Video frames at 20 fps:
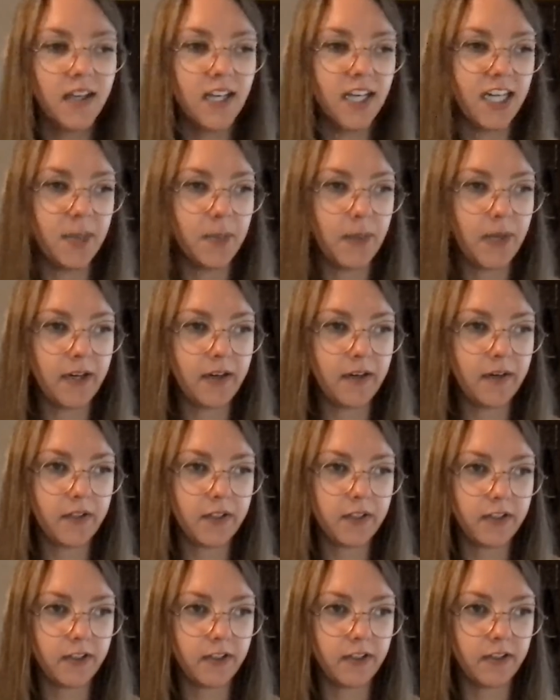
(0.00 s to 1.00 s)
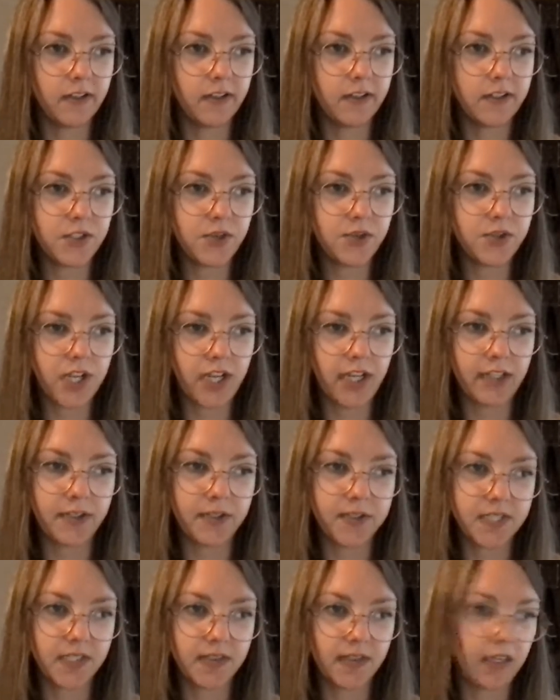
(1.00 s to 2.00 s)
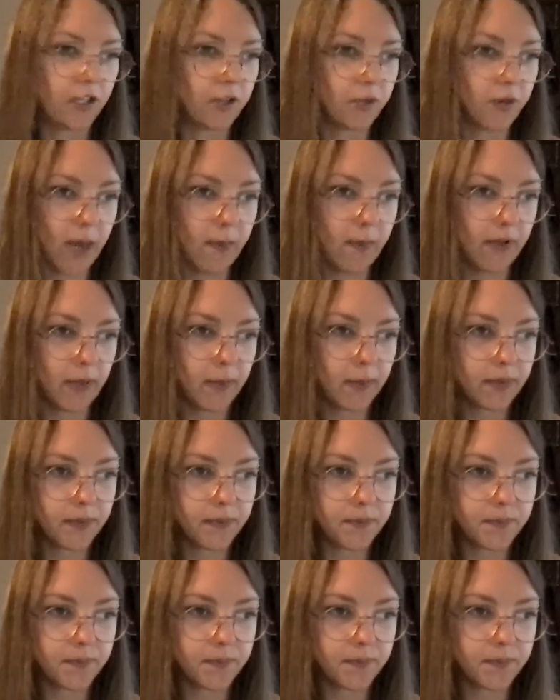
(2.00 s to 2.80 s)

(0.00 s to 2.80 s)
about her 2 channels, and then I'll wrap up.